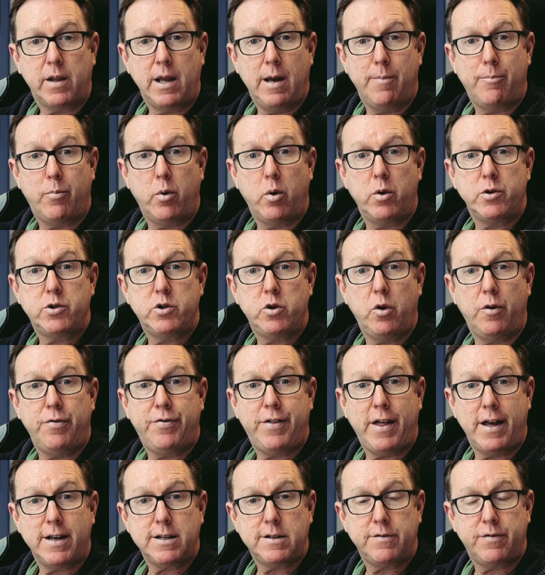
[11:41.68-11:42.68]
Yeah, Broadsword,
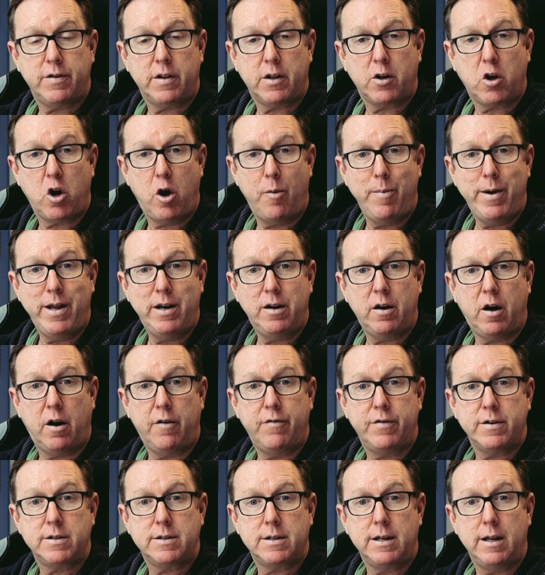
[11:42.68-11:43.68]
thanks for the comment.
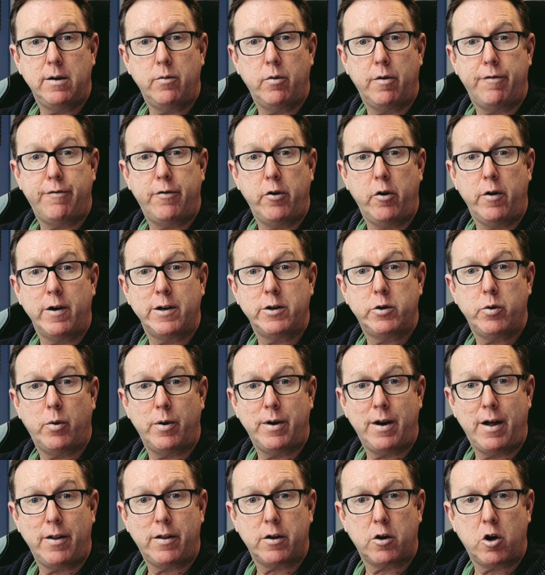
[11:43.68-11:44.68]
Obviously, referring to
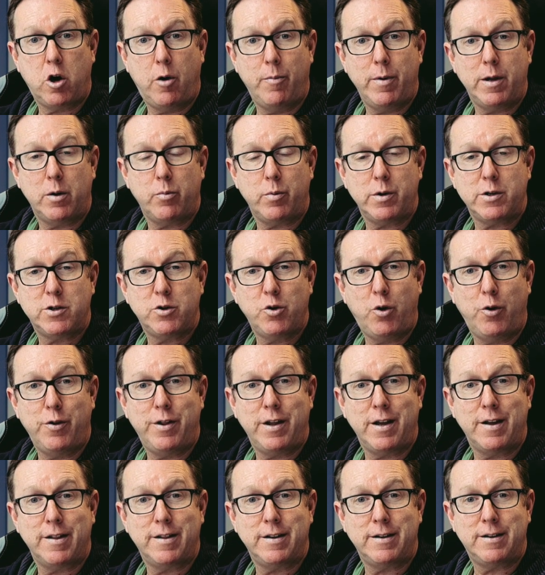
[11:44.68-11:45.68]
another comment we saw
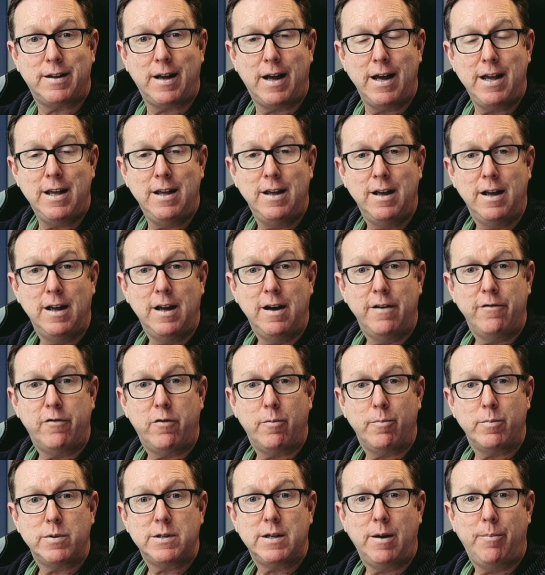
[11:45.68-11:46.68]
the other day
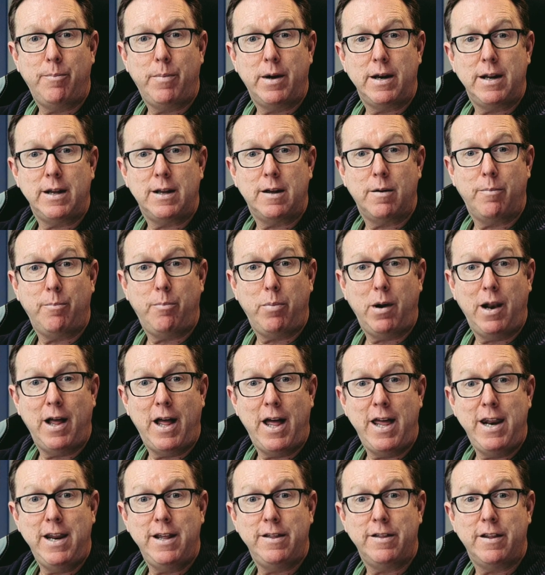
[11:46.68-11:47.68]
from somebody
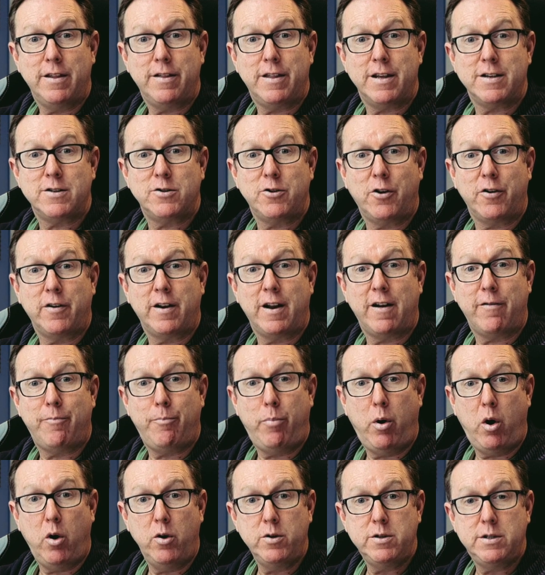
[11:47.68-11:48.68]
complaining that there's not enough
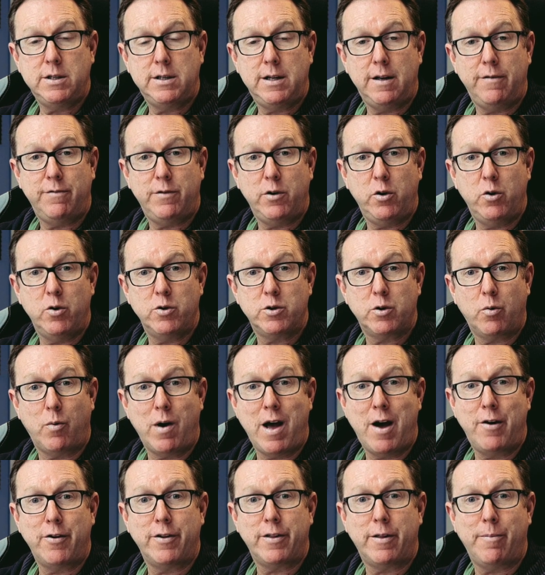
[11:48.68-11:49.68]
positive news
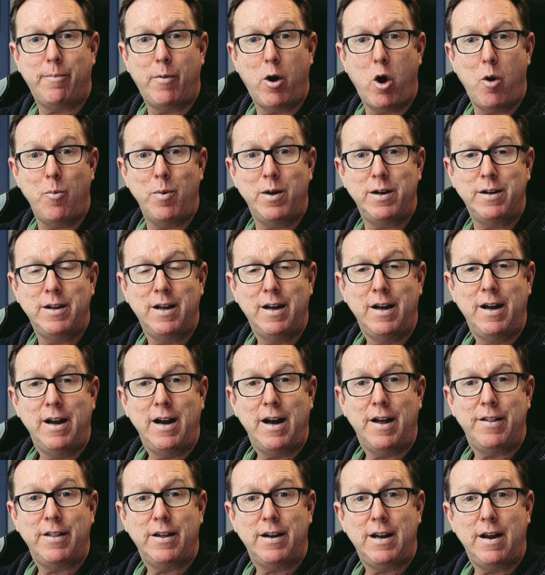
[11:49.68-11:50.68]
around at the moment
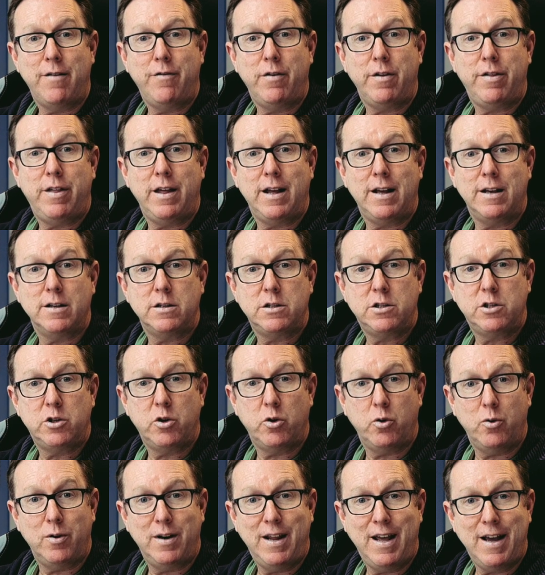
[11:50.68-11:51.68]
and that everything is
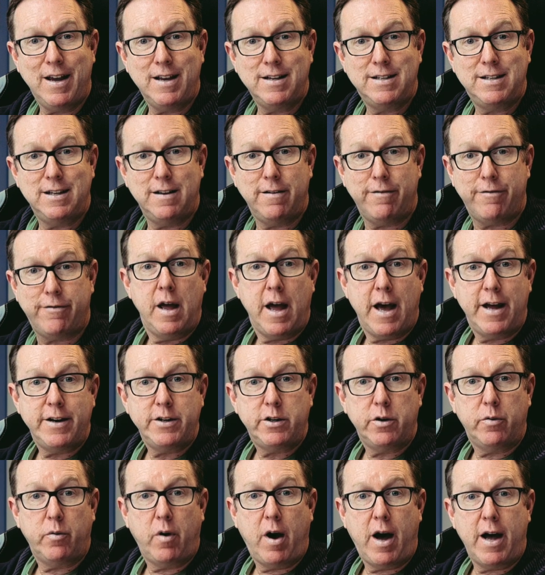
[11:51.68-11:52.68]
too negative. And
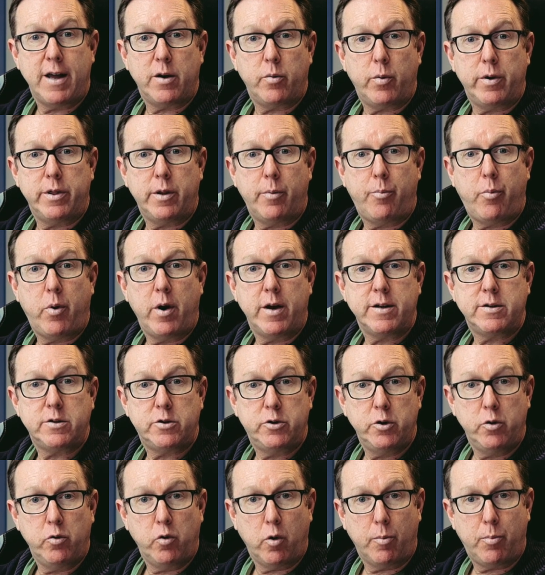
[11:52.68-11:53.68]
you're right, when the press
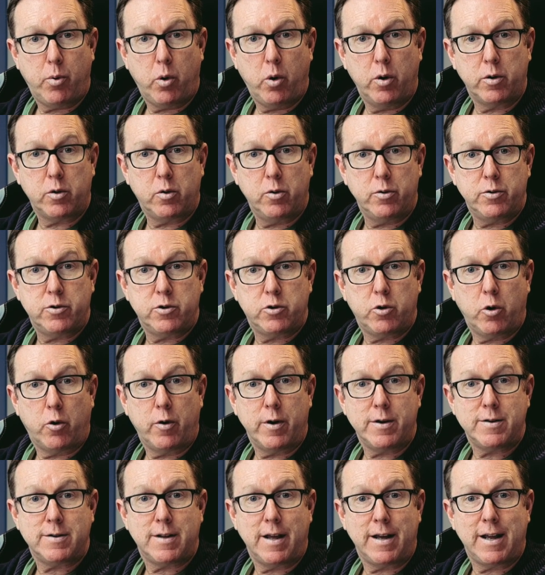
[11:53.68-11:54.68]
do report good
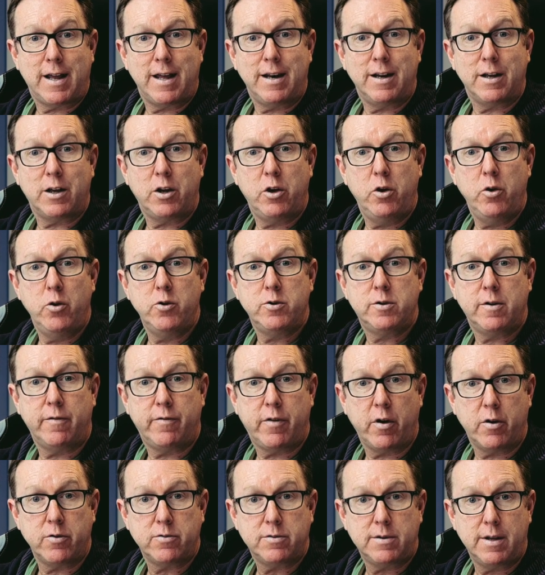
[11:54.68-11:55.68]
stories, they get accused of
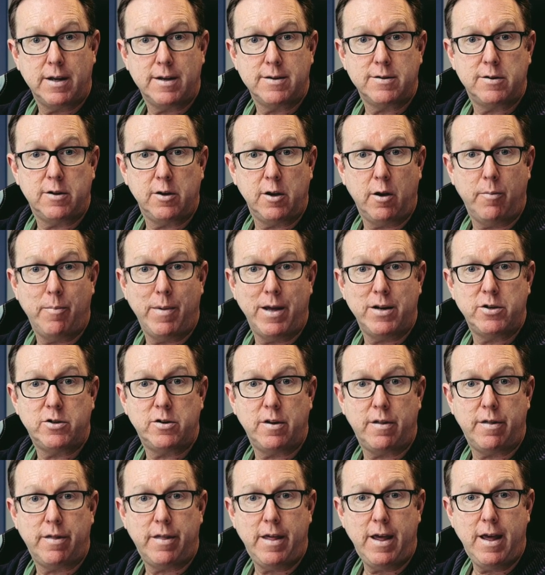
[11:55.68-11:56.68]
those things that you
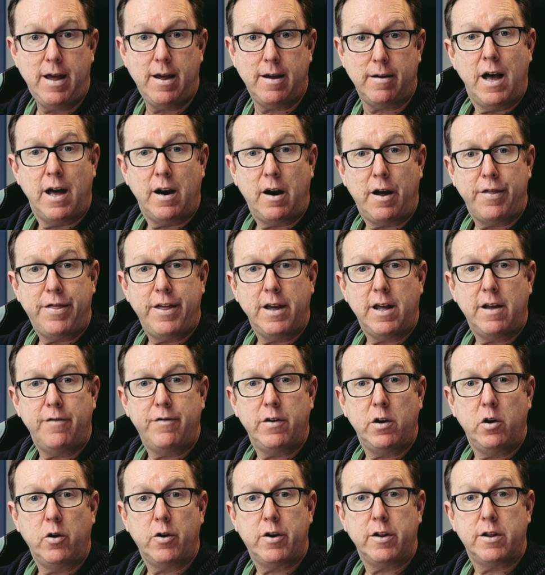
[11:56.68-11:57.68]
mentioned there. And I think if
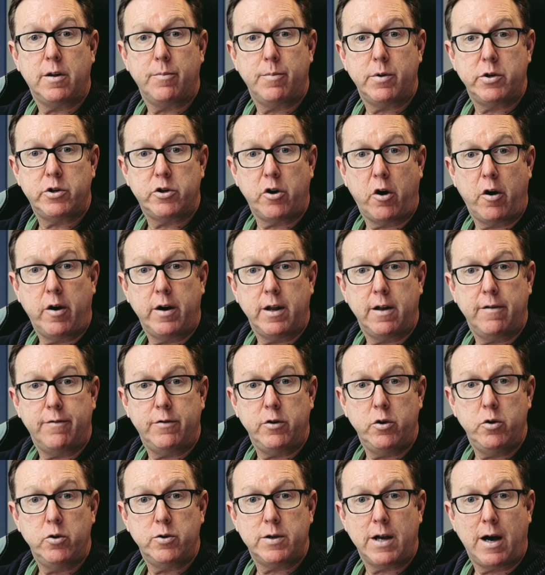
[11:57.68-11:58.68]
you look at the majority of
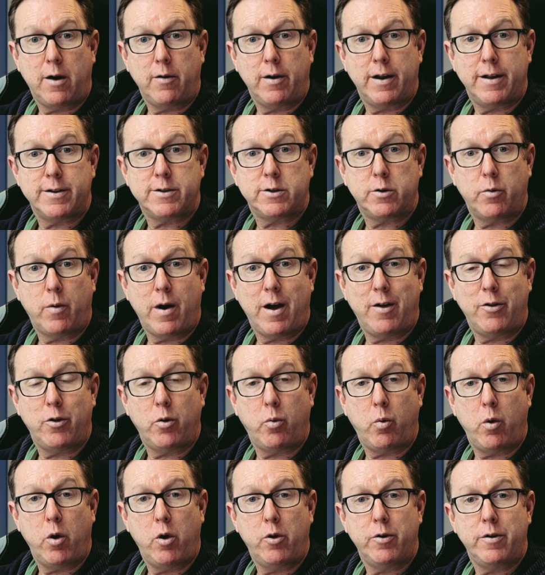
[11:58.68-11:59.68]
news outlets around the
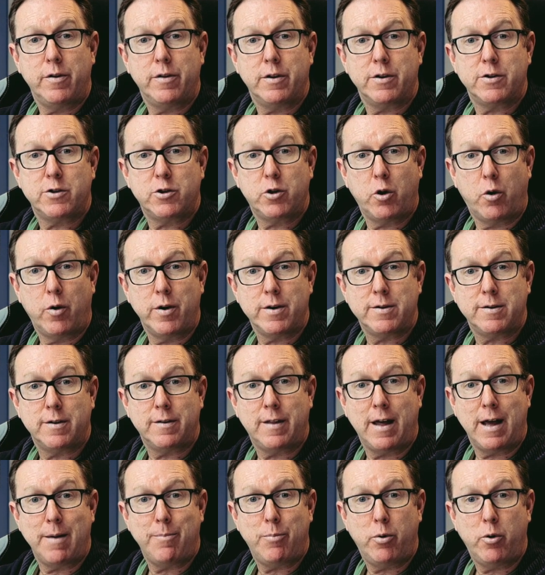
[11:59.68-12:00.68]
world and the stories that
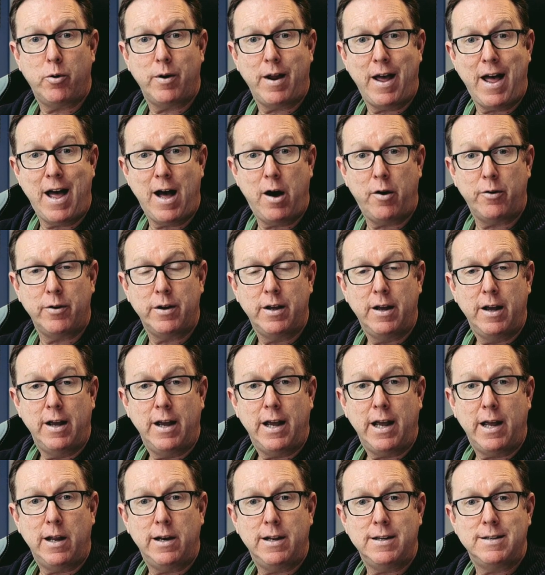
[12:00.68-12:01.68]
they put out,
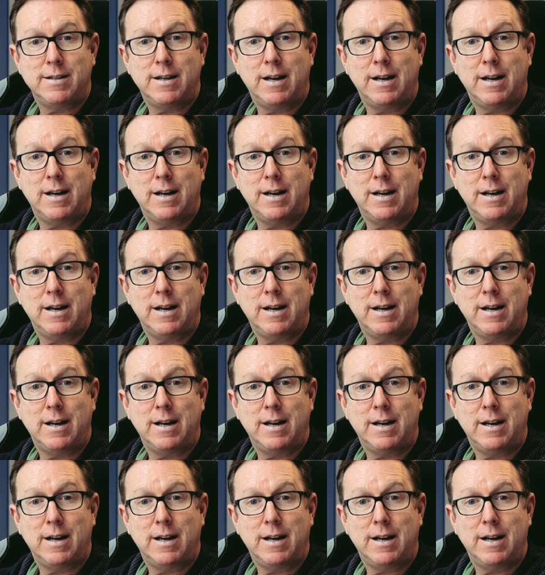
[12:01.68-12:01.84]
it is